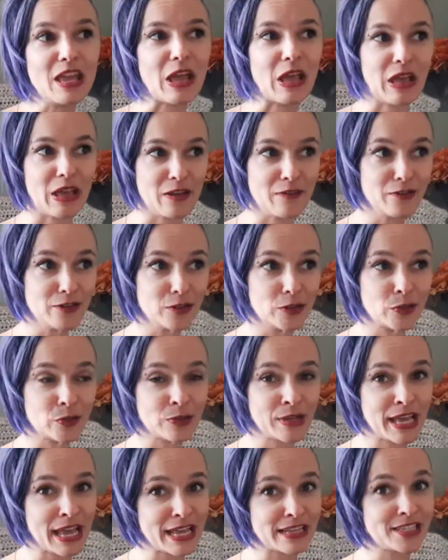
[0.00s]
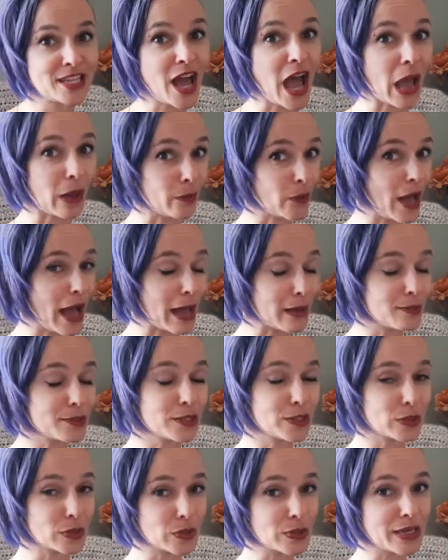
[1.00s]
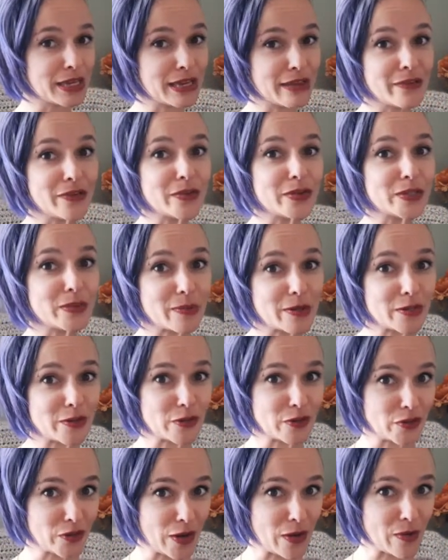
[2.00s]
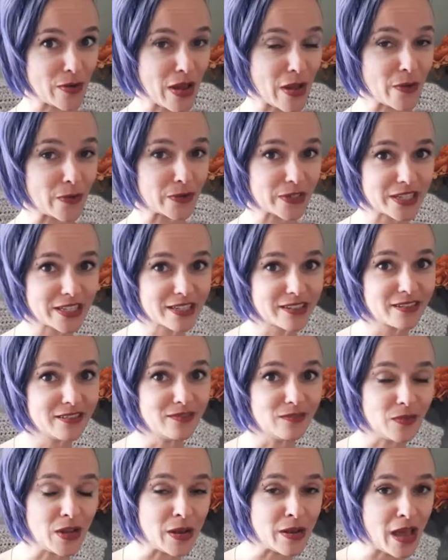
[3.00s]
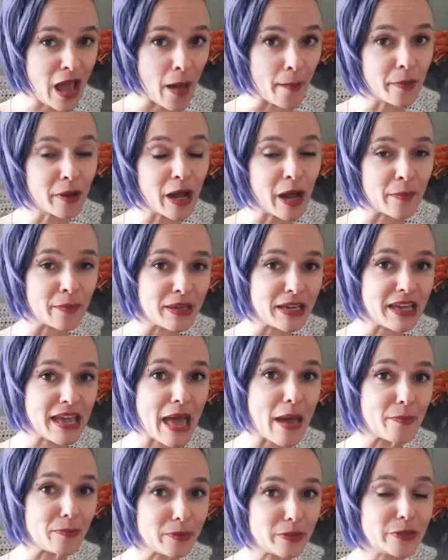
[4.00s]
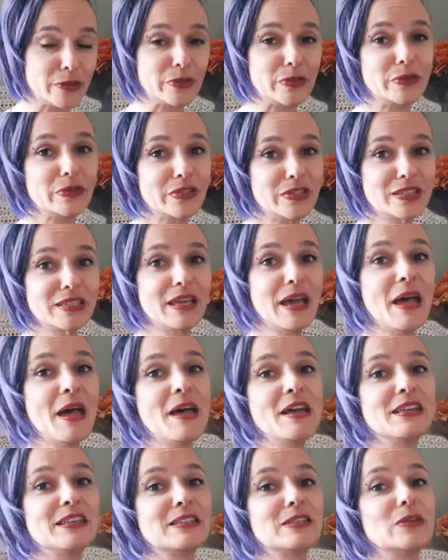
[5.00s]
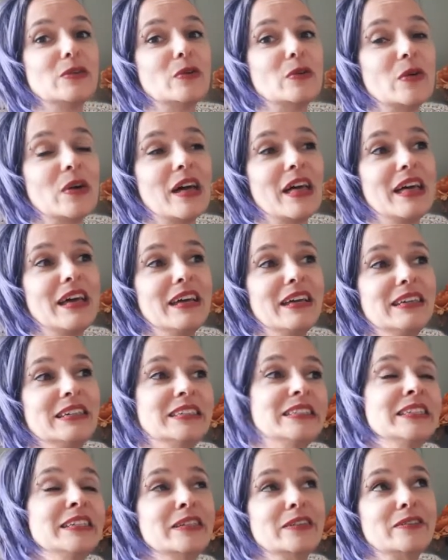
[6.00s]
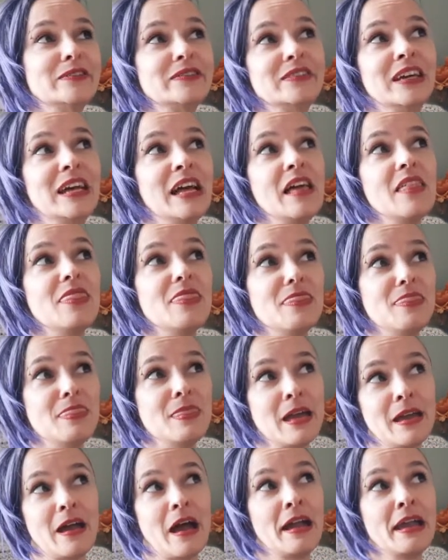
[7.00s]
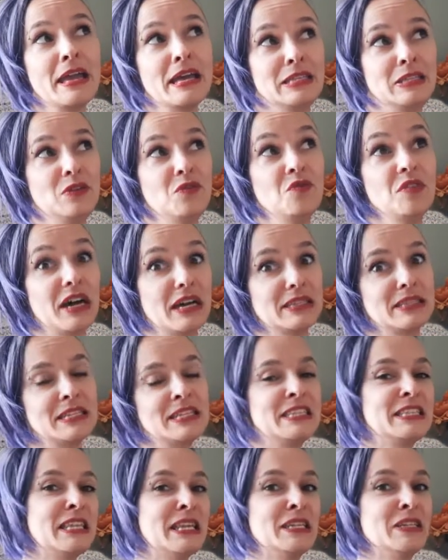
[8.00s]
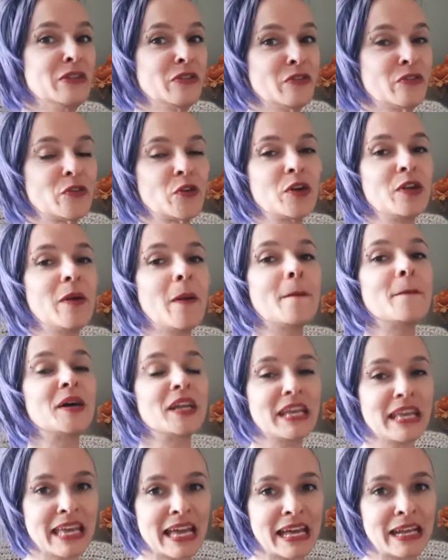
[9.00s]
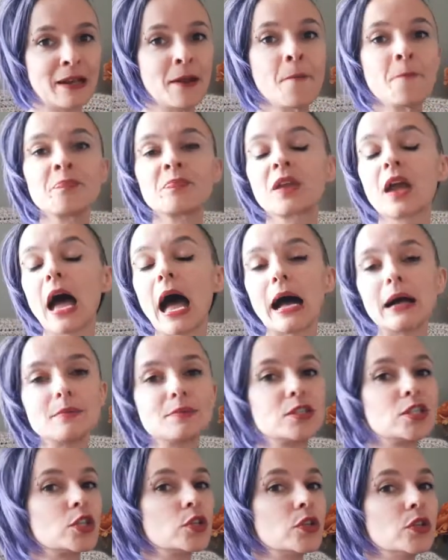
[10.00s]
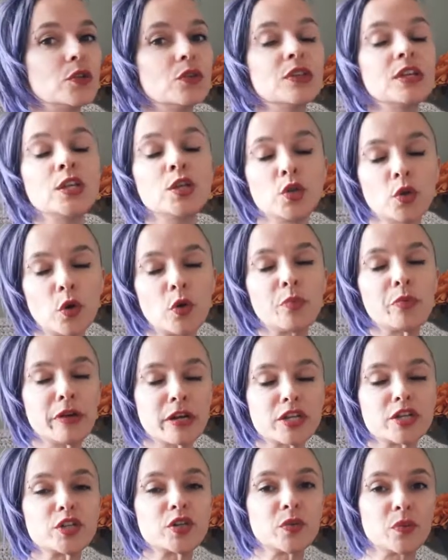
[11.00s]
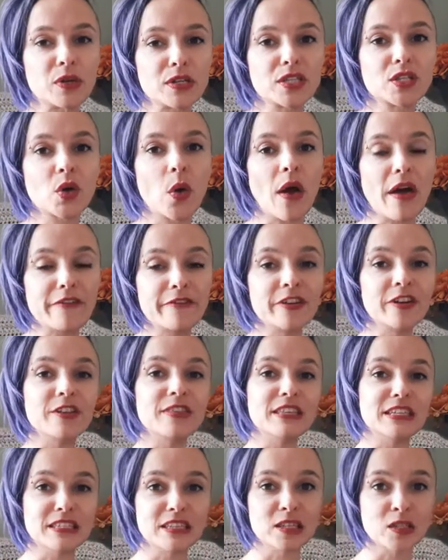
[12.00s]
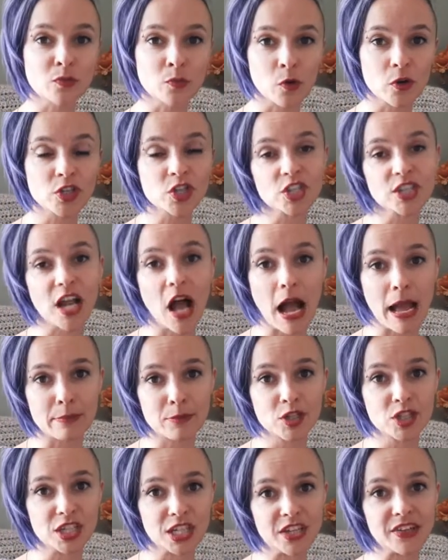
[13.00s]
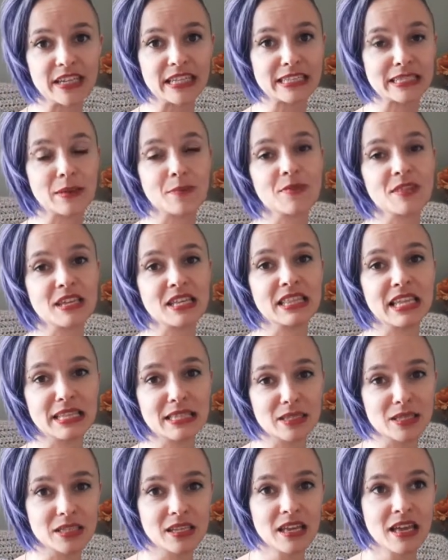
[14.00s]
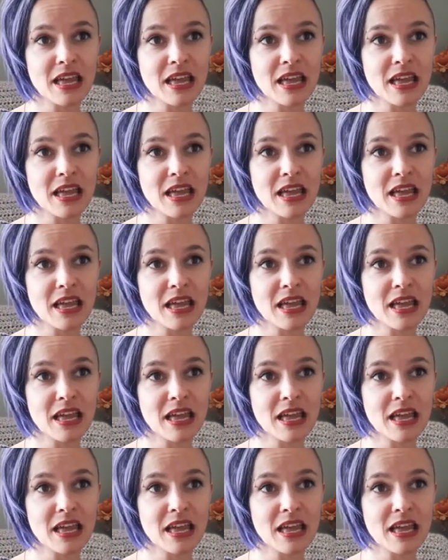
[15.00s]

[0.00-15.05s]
if you donate, I will absolutely give you a special shout out in upcoming episodes. So, you know, I guess if that's incentive for you, but again, absolutely no pressure whatsoever. This is more just I'm sharing something that's